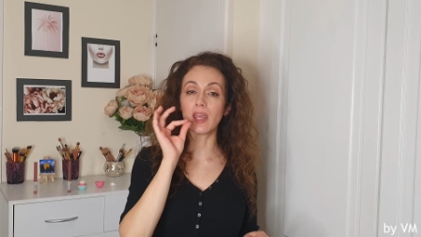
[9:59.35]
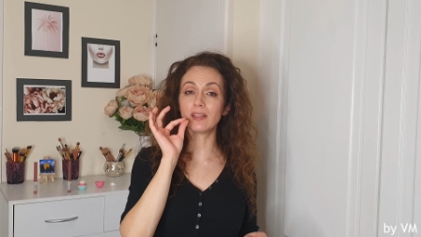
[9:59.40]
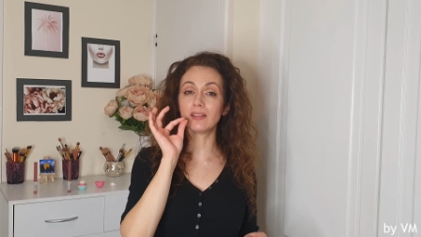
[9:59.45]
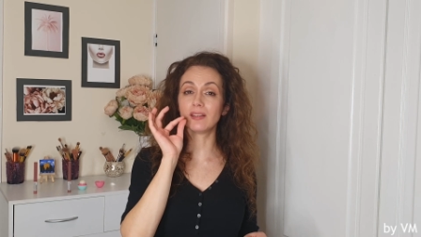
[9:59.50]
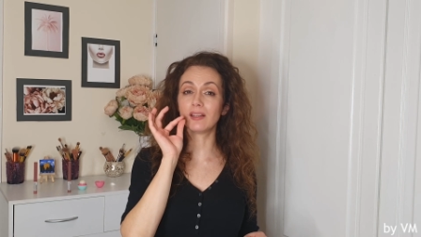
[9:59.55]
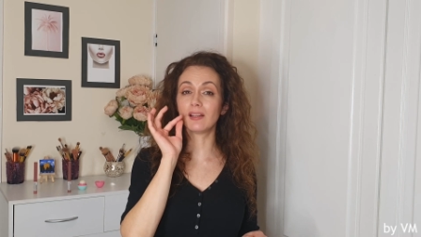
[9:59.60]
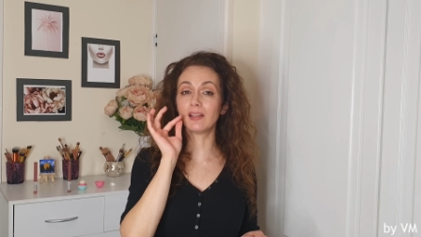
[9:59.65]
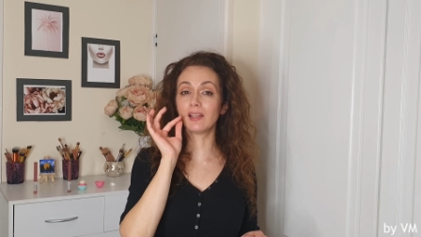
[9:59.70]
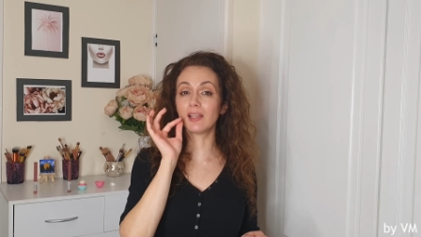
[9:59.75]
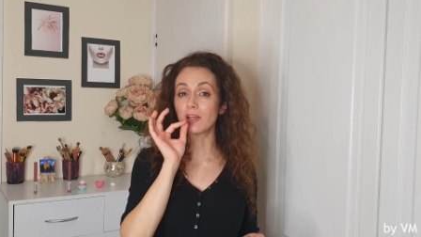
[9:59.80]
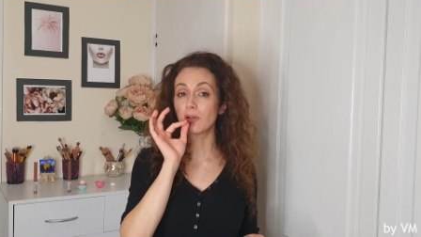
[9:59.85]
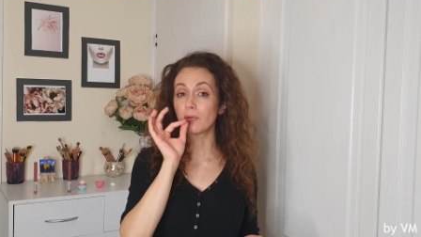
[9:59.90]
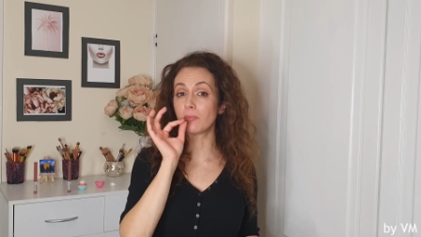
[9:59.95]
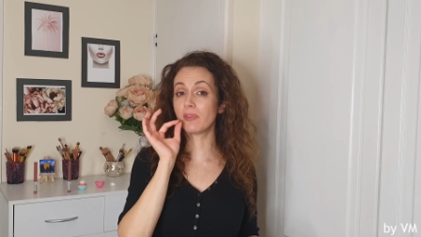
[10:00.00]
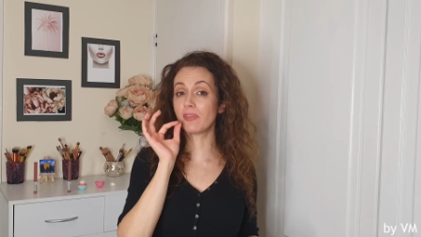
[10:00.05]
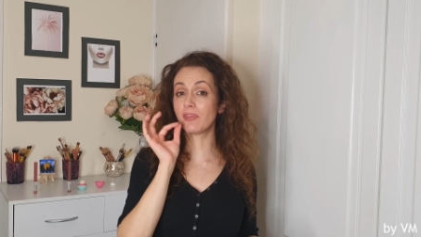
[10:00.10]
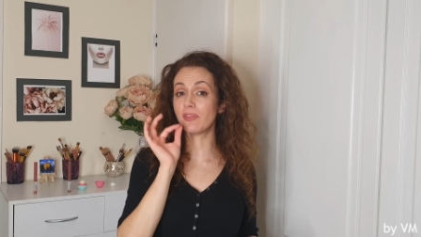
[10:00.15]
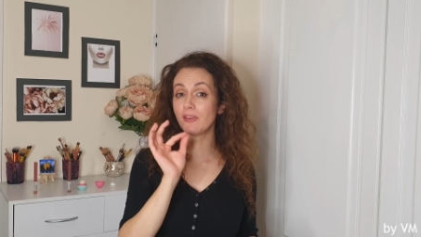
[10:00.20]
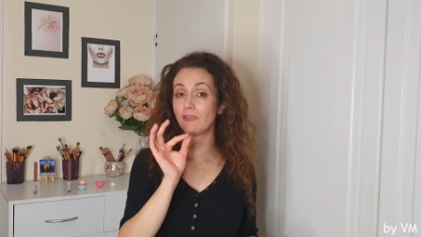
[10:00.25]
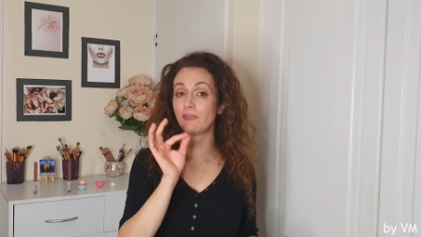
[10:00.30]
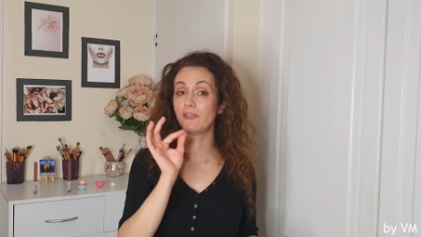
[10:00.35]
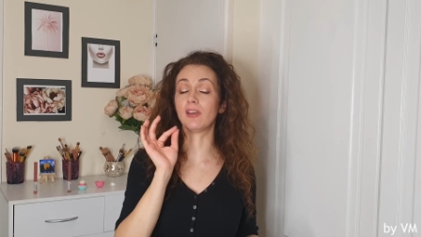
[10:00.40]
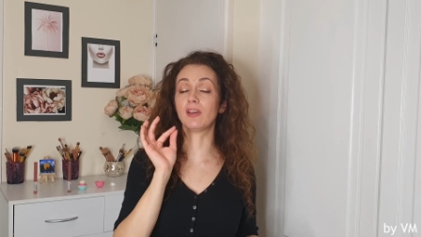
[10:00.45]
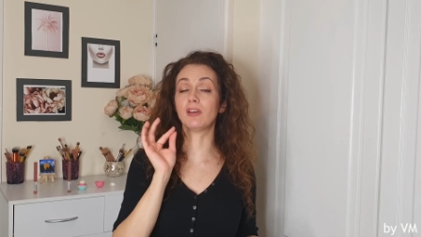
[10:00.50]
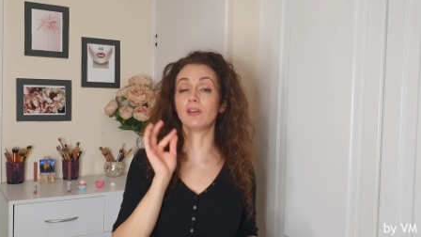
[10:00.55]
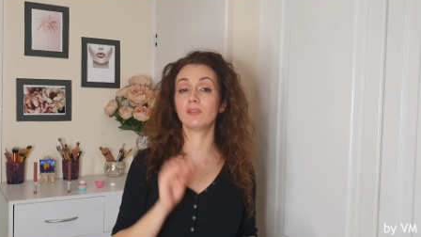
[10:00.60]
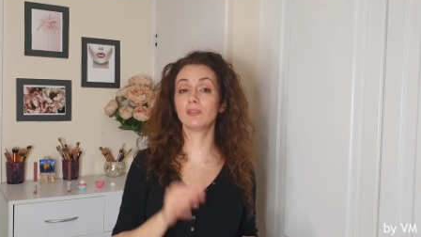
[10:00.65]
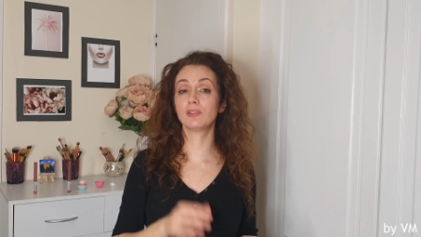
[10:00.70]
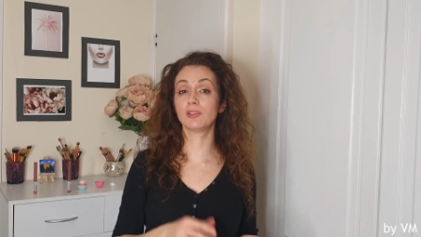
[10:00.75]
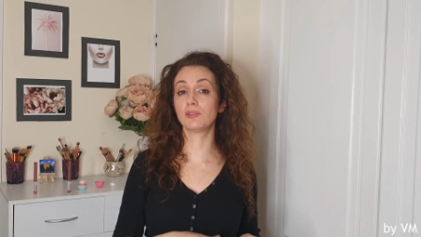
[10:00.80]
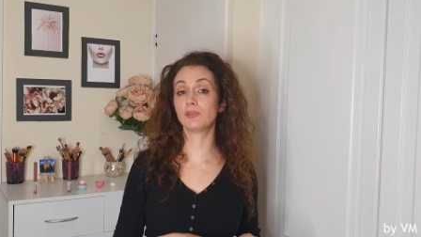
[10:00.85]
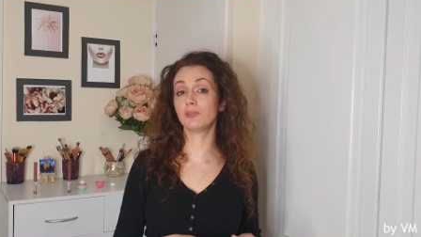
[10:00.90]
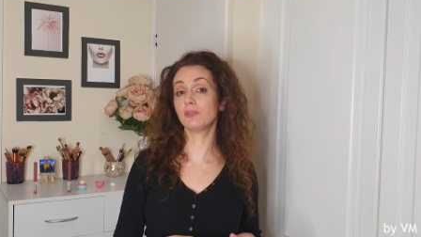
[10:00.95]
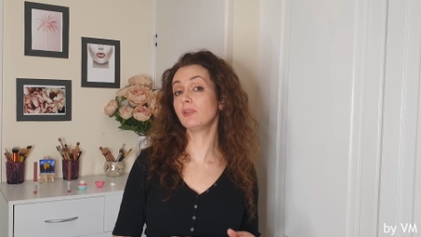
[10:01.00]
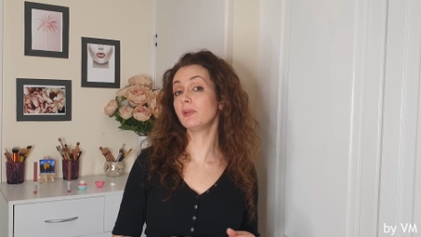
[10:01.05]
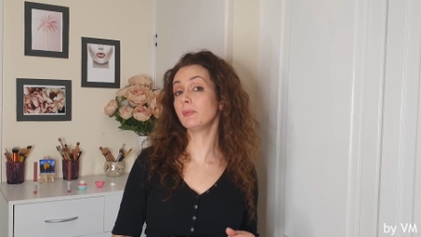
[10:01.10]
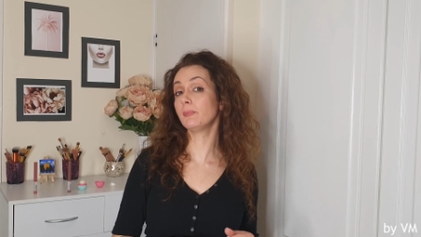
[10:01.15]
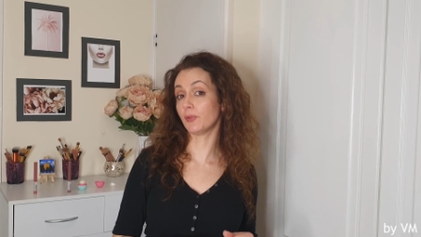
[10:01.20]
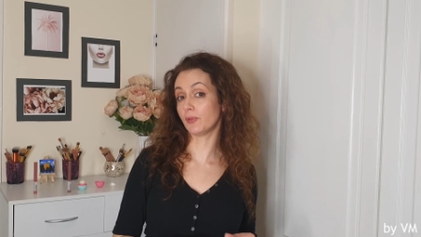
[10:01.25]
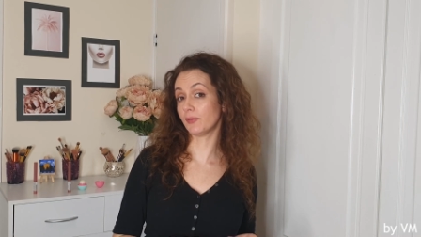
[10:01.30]
and a little bit difficult to
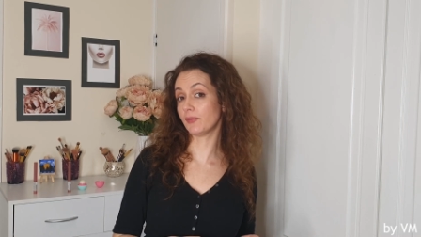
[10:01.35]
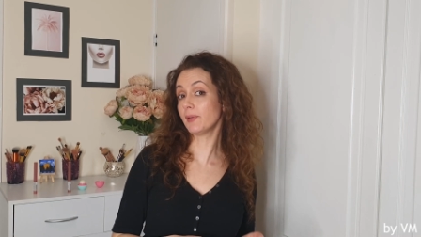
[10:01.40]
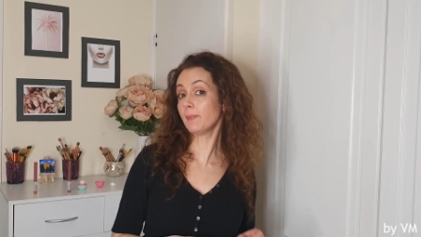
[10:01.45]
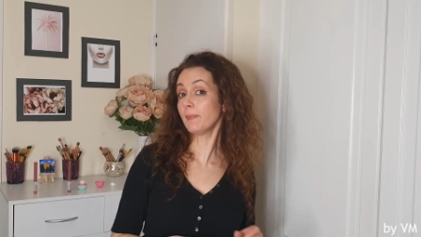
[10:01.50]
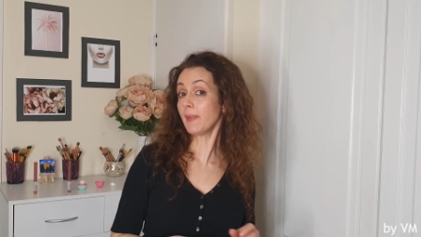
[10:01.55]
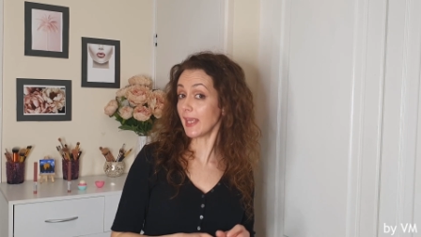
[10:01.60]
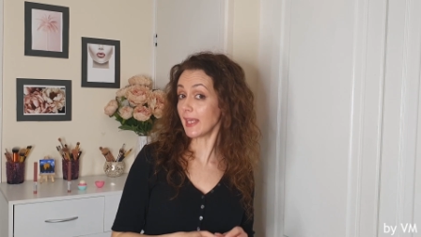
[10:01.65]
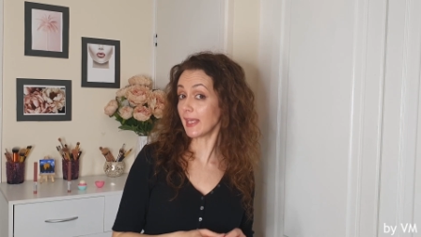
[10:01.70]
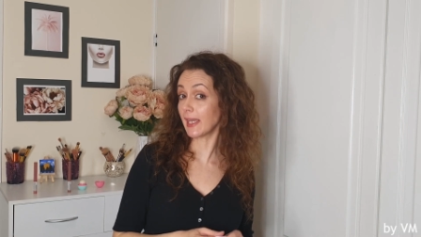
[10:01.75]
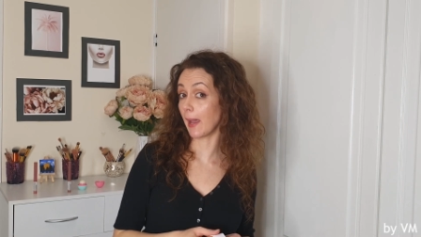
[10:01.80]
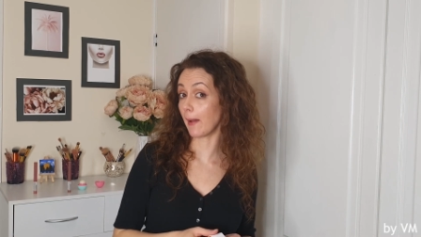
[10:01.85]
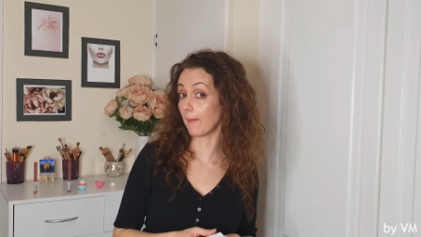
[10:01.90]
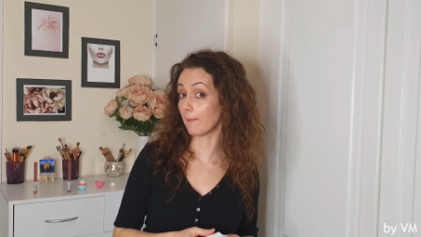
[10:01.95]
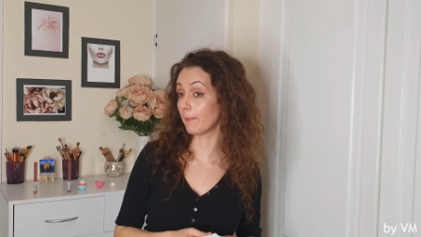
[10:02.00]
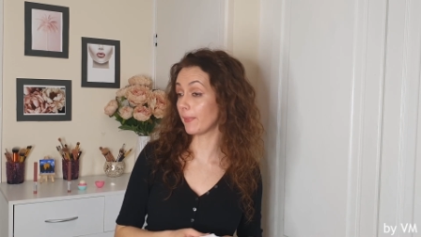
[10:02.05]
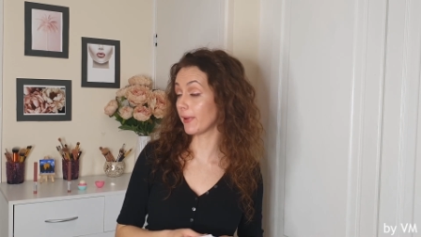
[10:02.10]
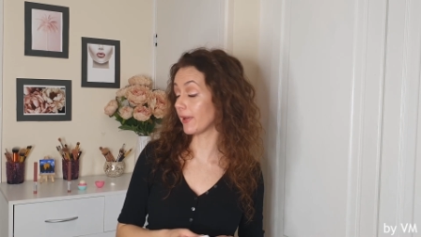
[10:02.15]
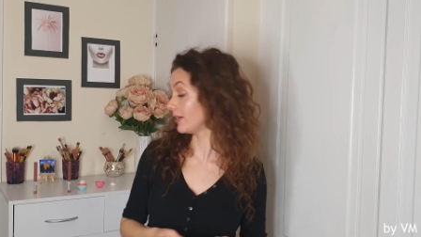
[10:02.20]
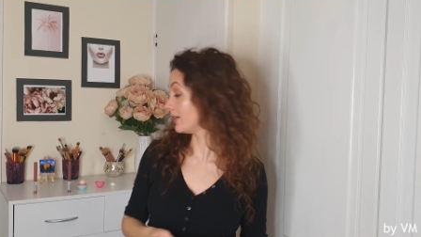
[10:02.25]
remove the makeup.